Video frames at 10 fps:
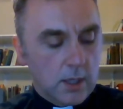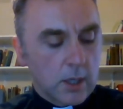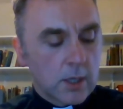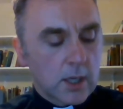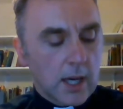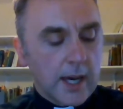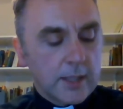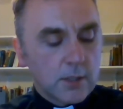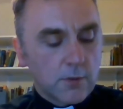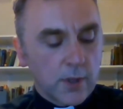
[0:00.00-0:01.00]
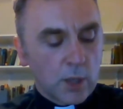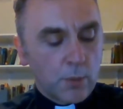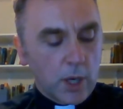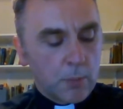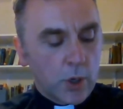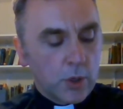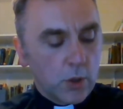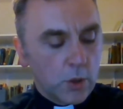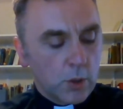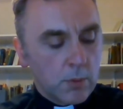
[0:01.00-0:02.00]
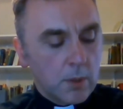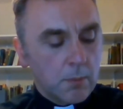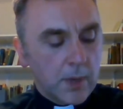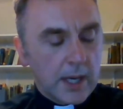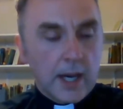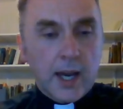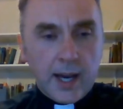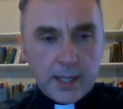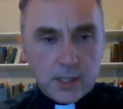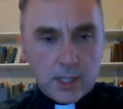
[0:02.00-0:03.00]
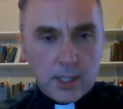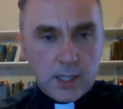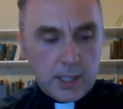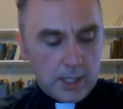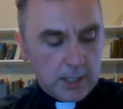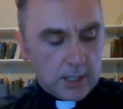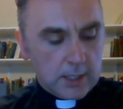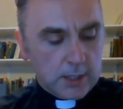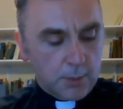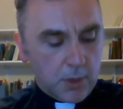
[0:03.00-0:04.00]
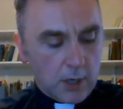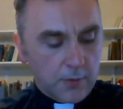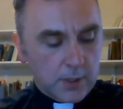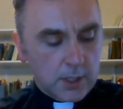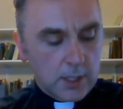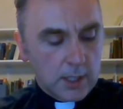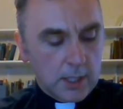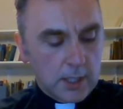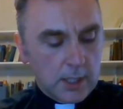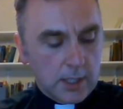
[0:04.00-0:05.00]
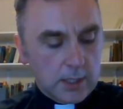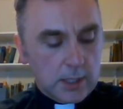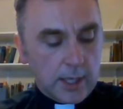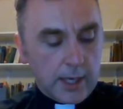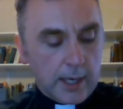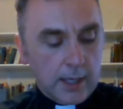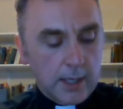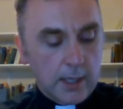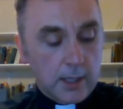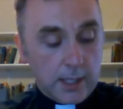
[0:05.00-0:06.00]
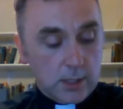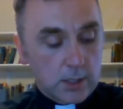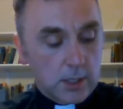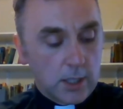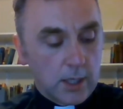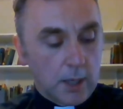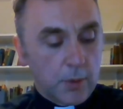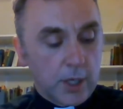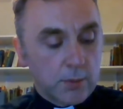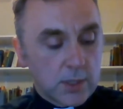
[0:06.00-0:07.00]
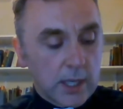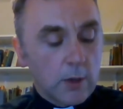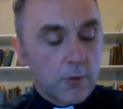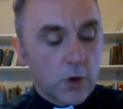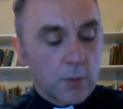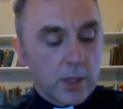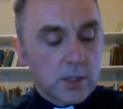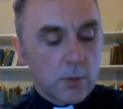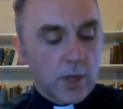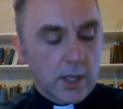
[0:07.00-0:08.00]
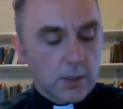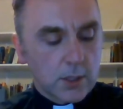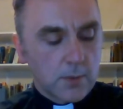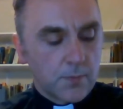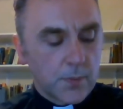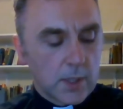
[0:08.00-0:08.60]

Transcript: The eunuch asked Philip, "About whom, may I ask, does the prophet say this, about himself or about someone else?"